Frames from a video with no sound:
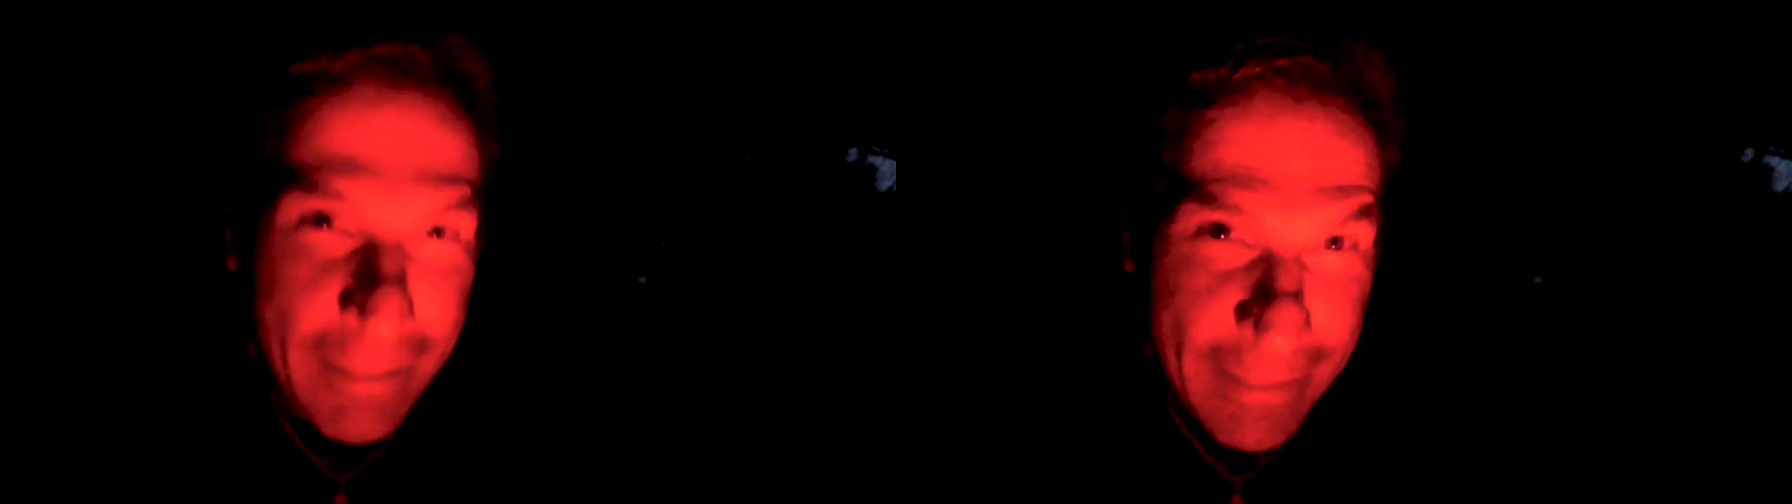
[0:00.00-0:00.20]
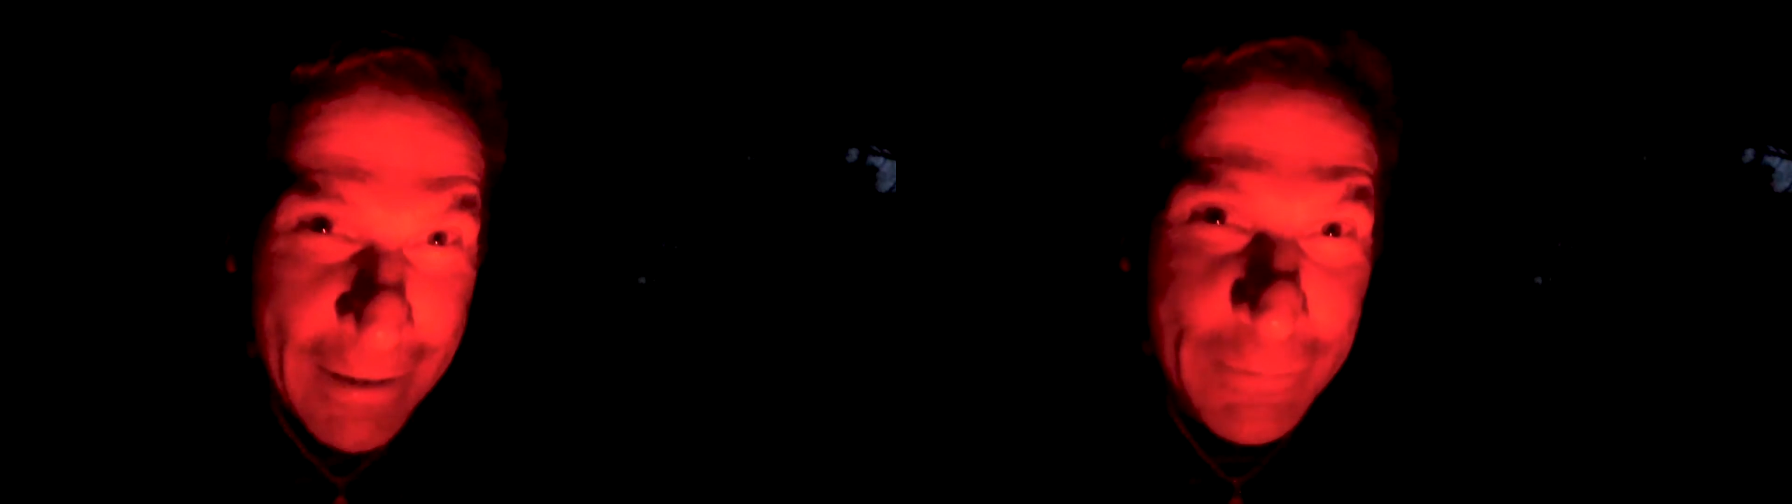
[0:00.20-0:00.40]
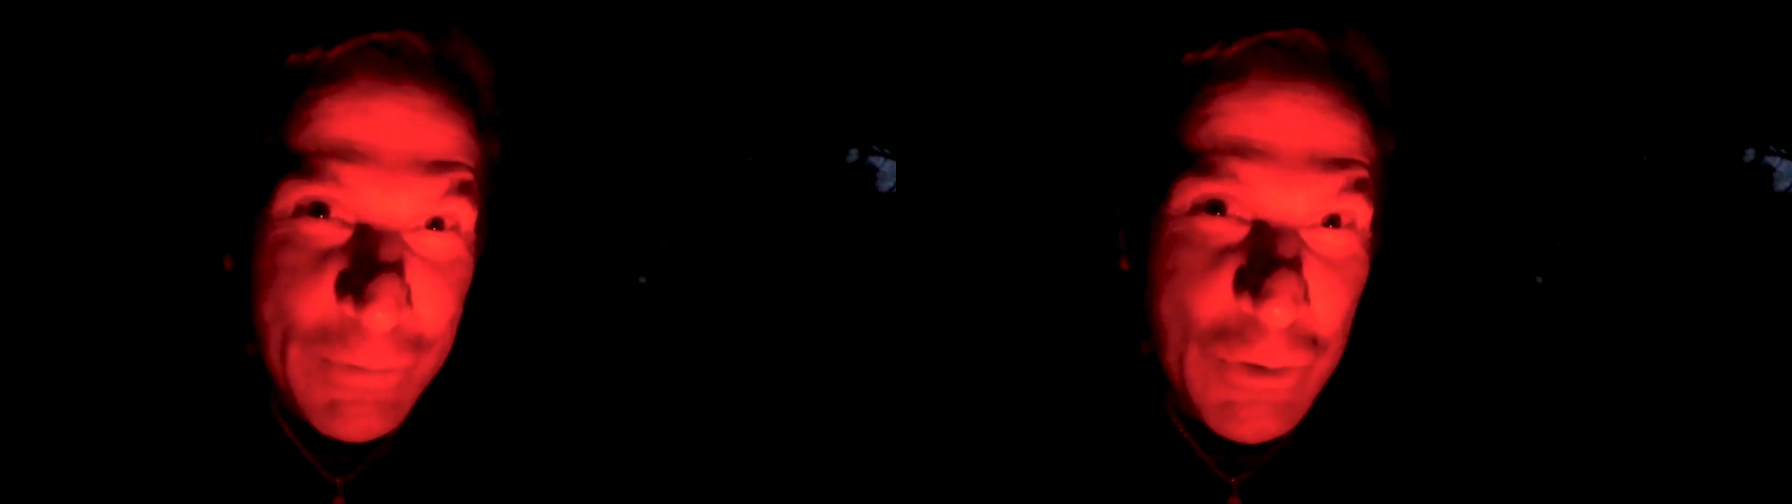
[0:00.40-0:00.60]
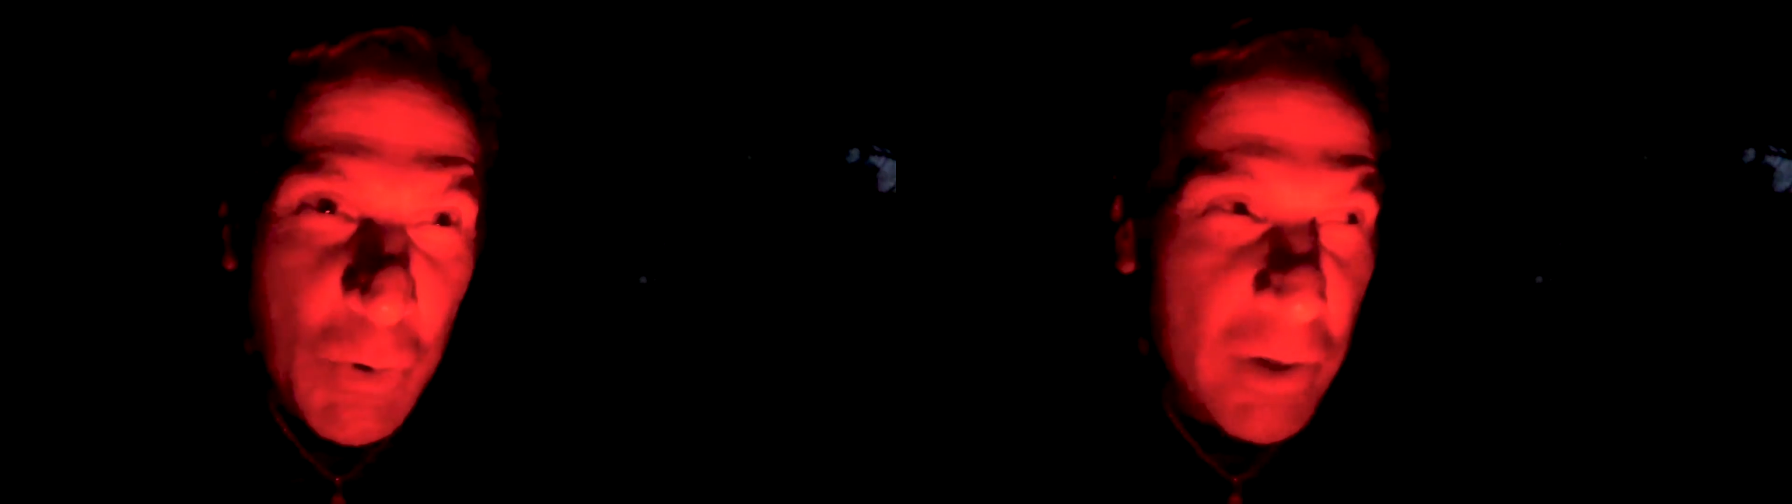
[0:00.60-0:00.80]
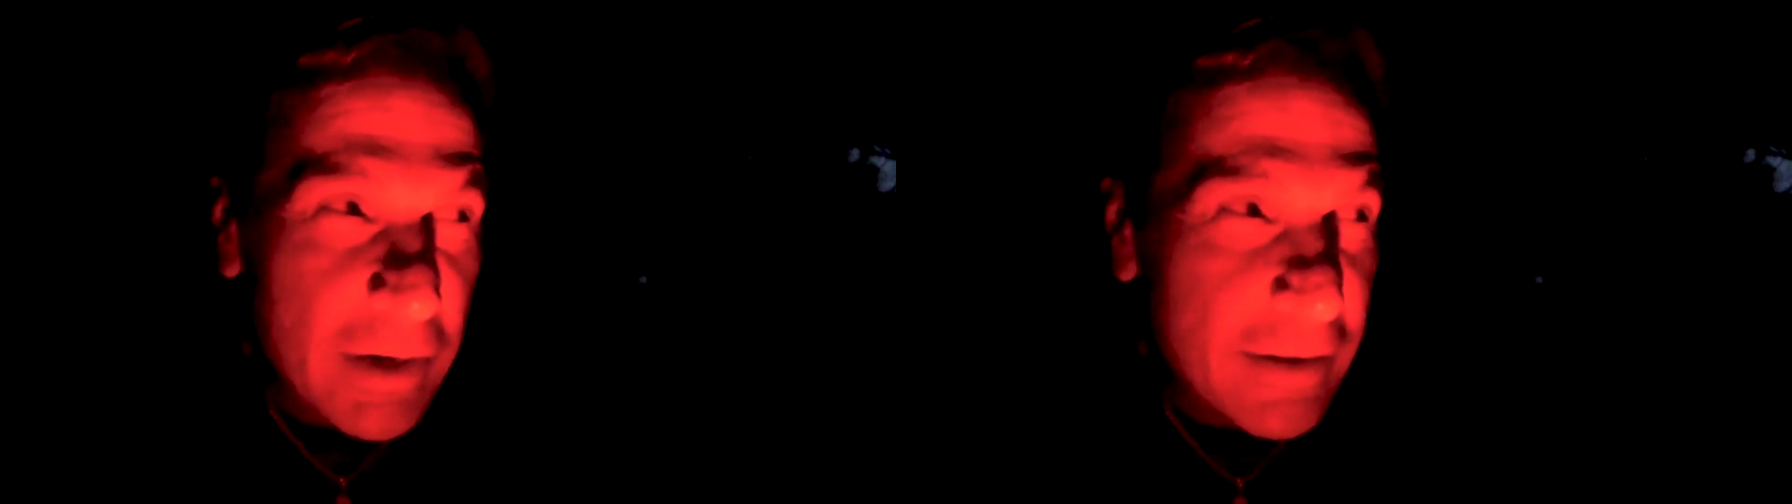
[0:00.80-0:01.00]
Thanks for
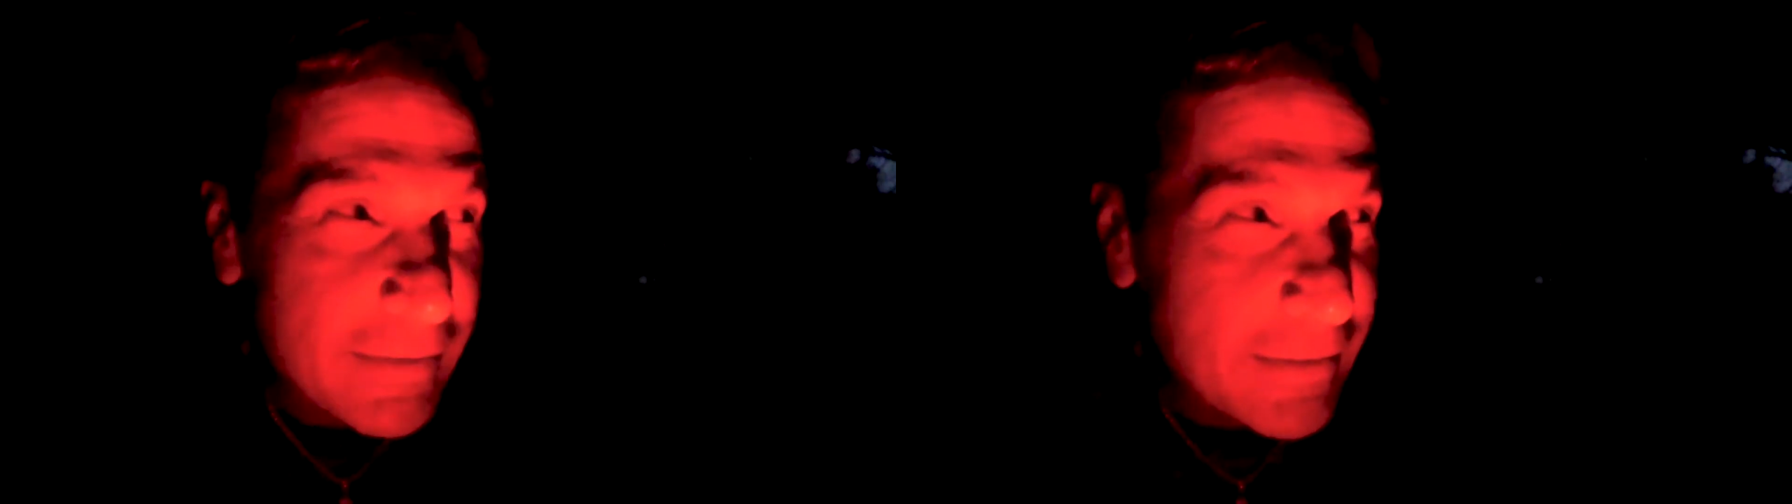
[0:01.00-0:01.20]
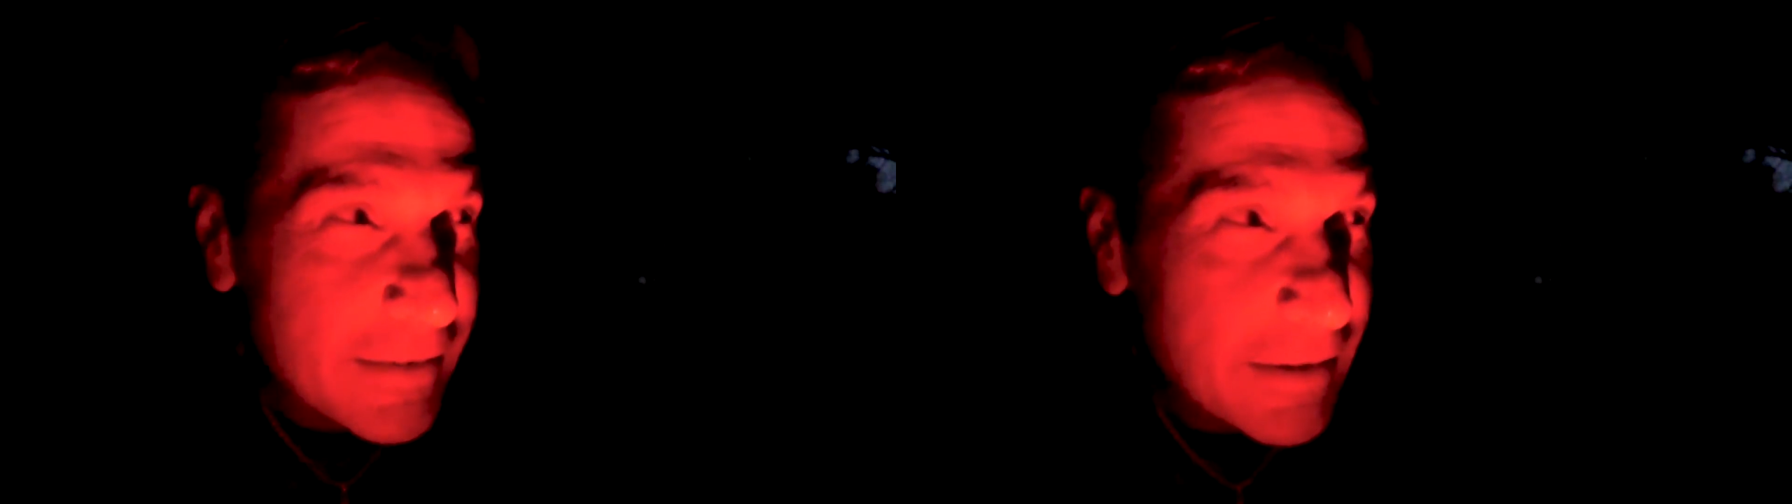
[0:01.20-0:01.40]
joining us.